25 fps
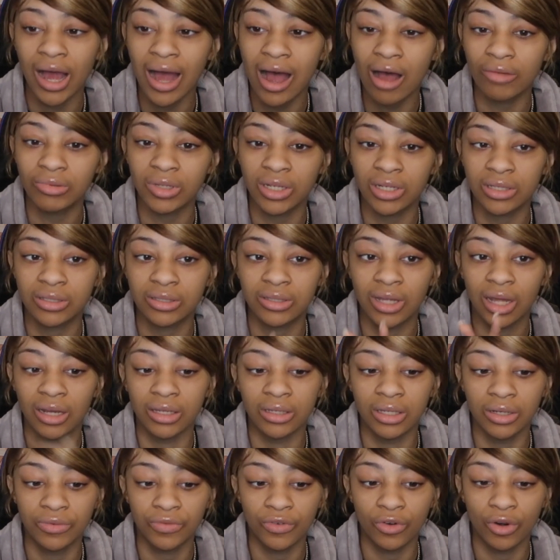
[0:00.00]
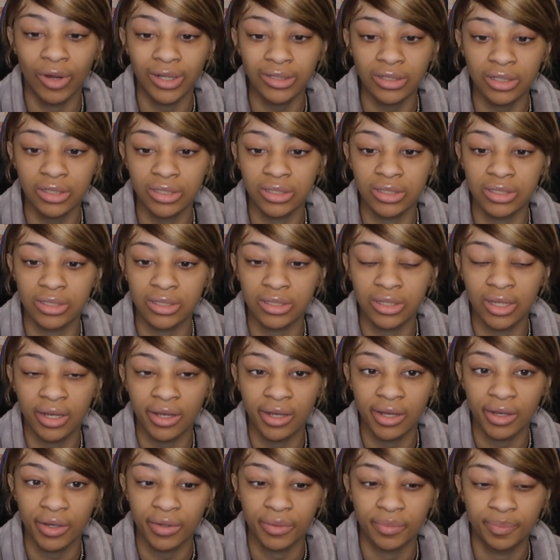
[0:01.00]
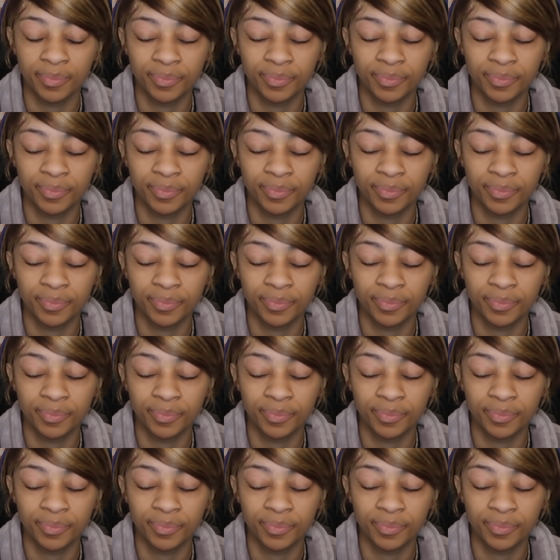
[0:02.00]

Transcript: don't think this is their living room. I think this is their,